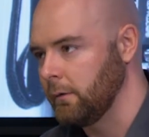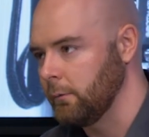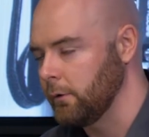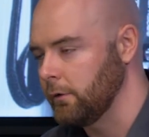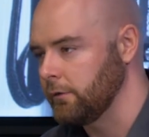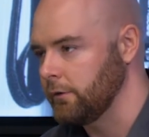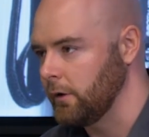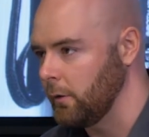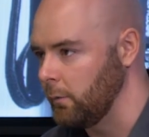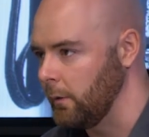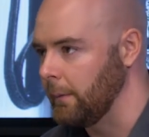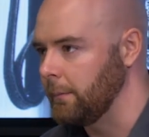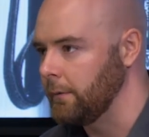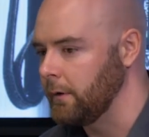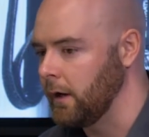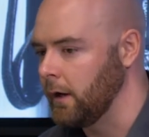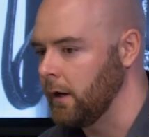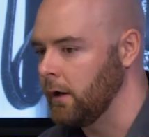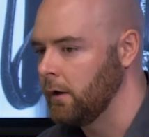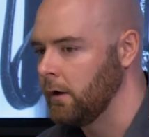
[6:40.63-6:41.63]
Whereas in a
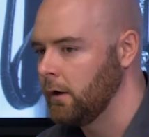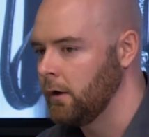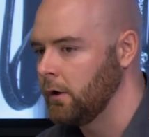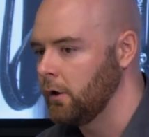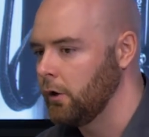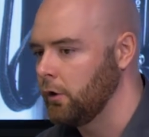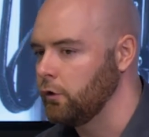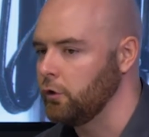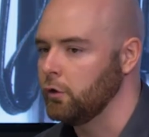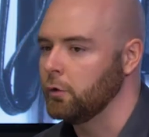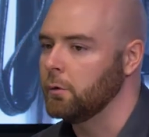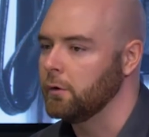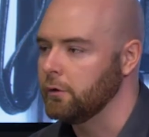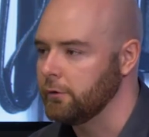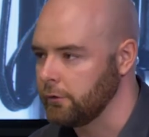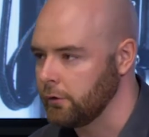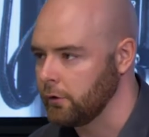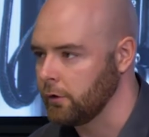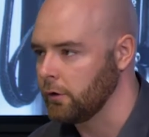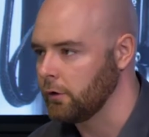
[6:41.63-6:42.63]
webinar, you
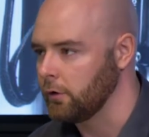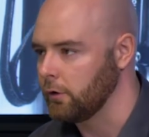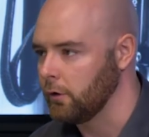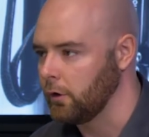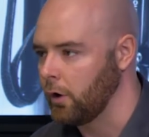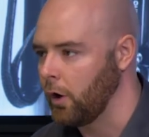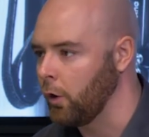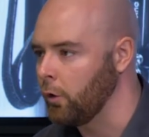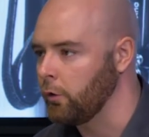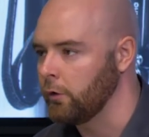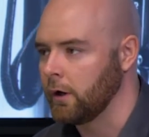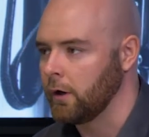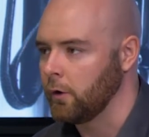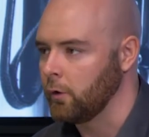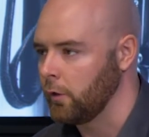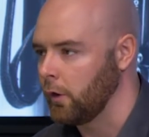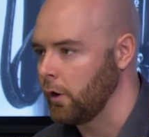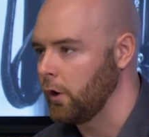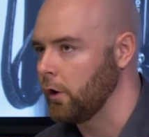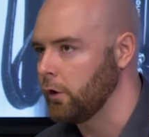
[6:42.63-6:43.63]
as the owner
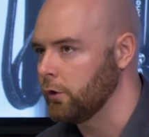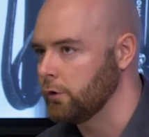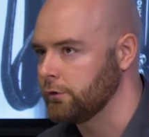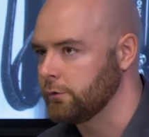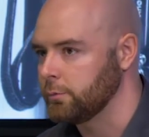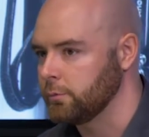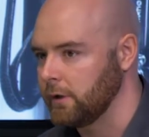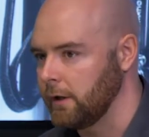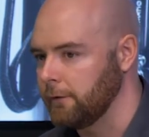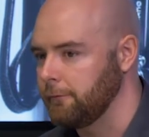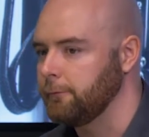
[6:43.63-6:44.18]
or the host would have